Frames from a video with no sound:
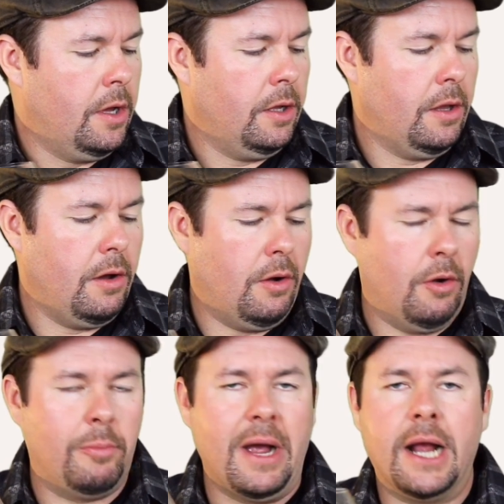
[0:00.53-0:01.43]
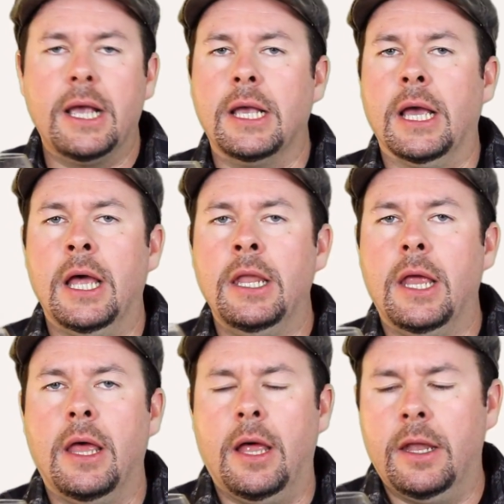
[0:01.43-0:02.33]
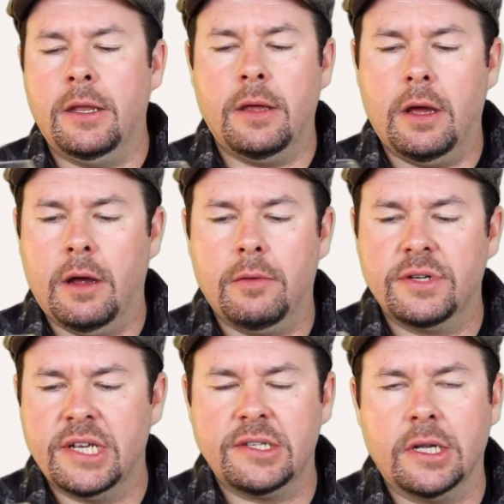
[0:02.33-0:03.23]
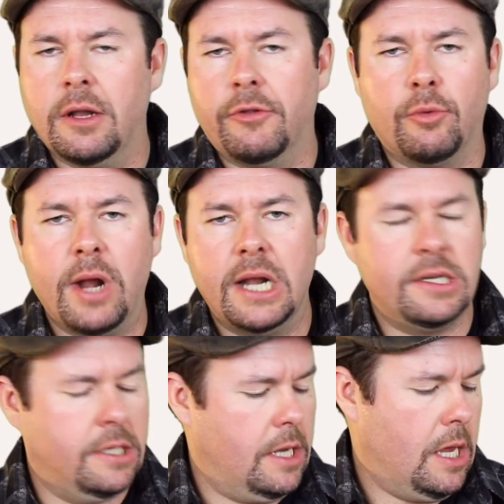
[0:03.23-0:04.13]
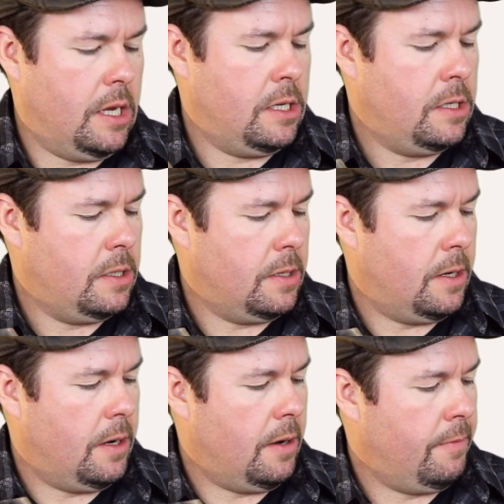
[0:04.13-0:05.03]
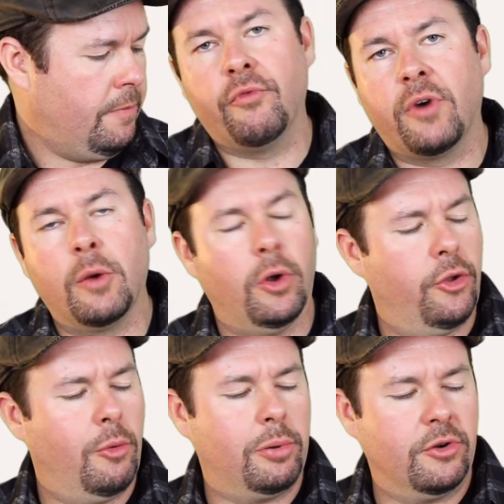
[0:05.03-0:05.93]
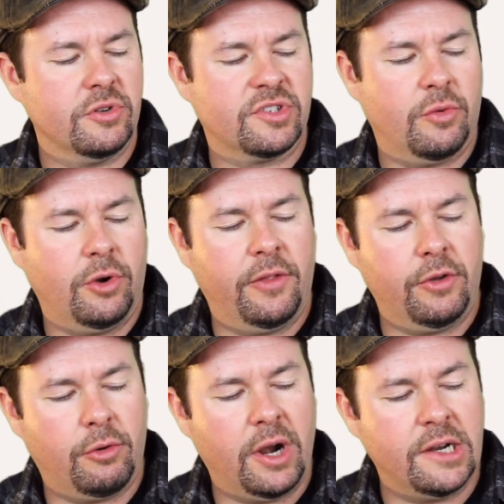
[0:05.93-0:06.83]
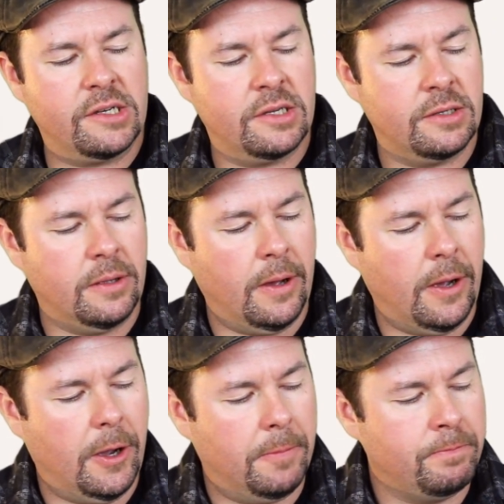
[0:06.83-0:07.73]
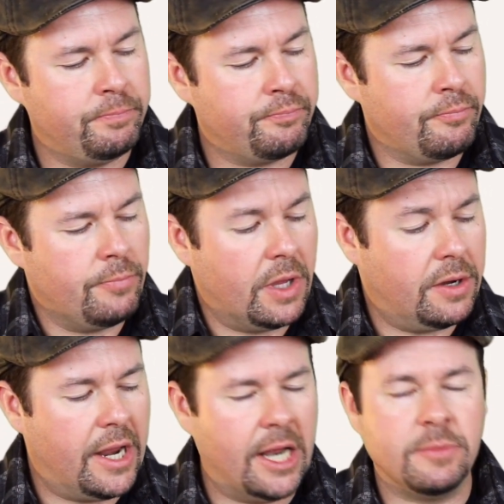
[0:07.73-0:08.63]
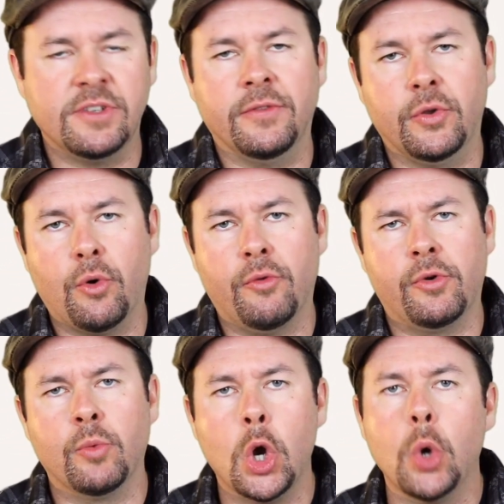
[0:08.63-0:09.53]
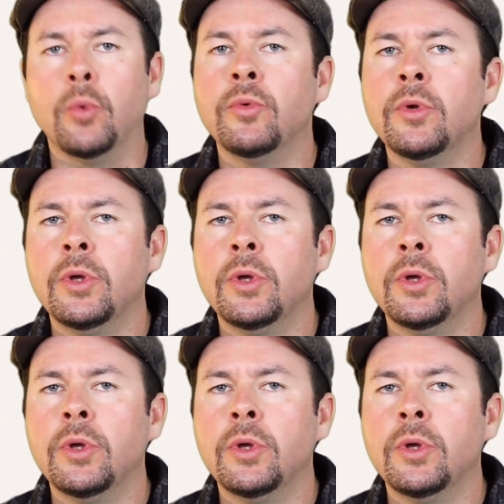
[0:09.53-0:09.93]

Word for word: Hello, back again, and uh, we're tasting another red today. Um, very well-known producer, one of the great um, names in the Northern Rhone,